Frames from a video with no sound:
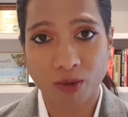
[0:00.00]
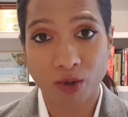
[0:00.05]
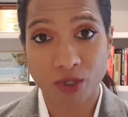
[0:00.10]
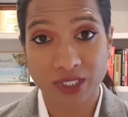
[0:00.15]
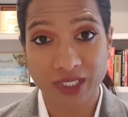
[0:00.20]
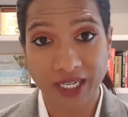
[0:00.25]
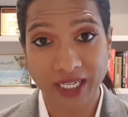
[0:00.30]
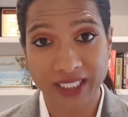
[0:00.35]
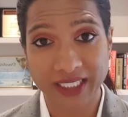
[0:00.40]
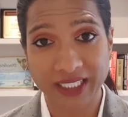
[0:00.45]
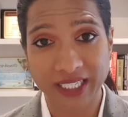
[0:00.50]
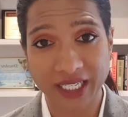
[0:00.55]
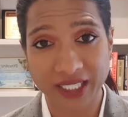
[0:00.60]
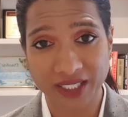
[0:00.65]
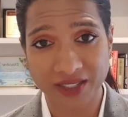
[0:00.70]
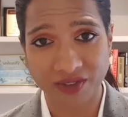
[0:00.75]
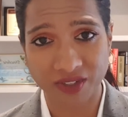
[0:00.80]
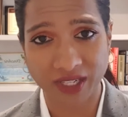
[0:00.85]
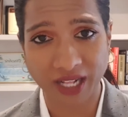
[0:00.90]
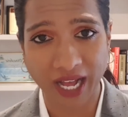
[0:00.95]

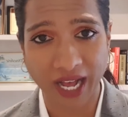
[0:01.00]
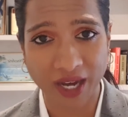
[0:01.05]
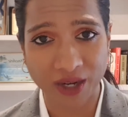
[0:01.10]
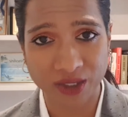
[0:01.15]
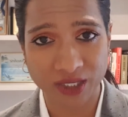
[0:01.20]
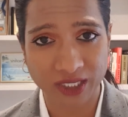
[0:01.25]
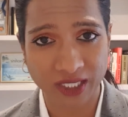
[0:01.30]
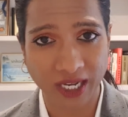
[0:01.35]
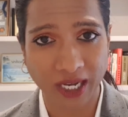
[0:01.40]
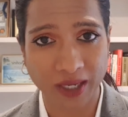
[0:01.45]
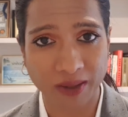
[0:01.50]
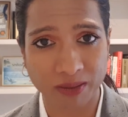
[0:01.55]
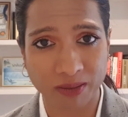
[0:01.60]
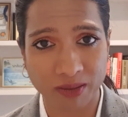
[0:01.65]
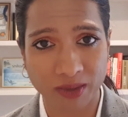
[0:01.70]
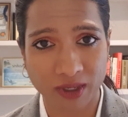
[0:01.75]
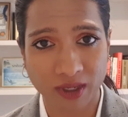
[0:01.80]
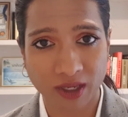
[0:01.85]
successful outcome,